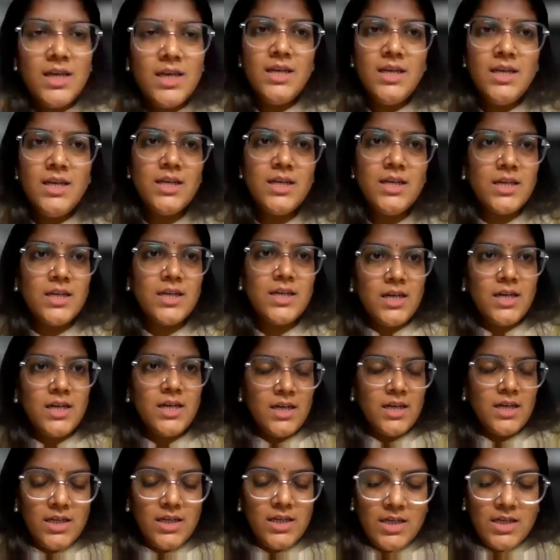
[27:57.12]
think
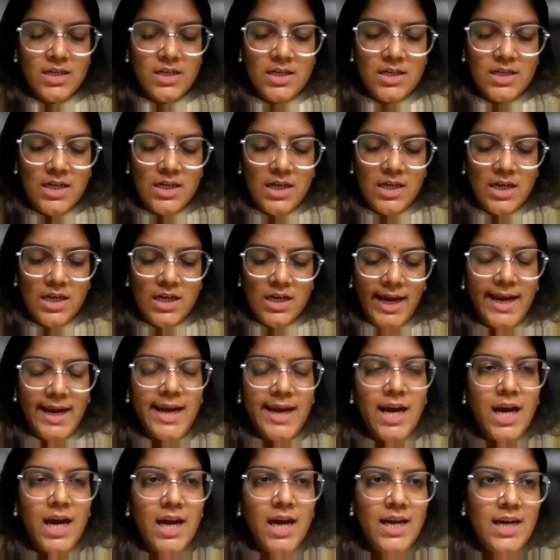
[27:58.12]

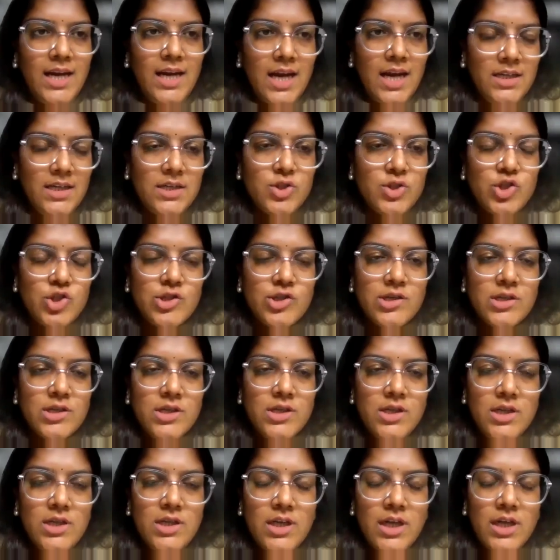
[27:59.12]
AI and
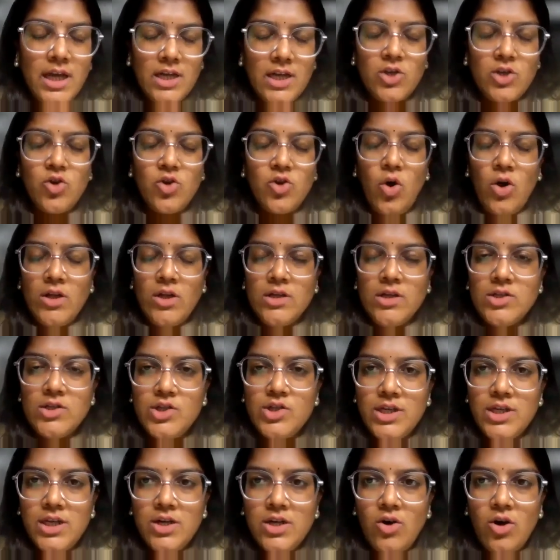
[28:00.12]
digital
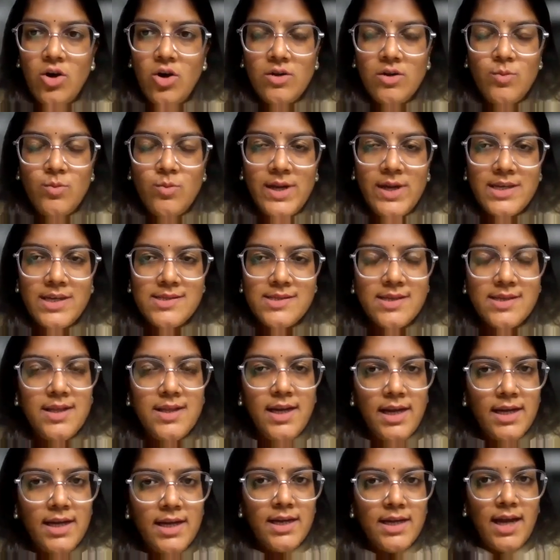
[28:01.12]
technology, or we can say
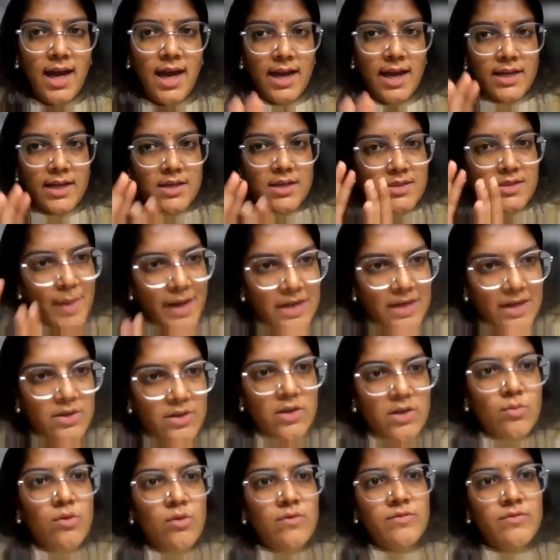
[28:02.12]
the entire
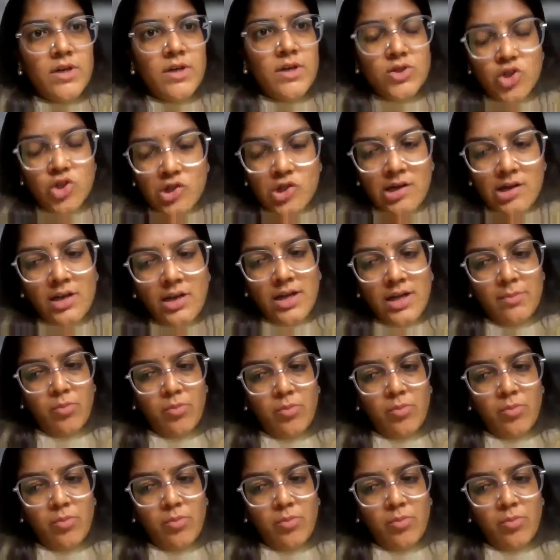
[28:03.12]
spectrum of digital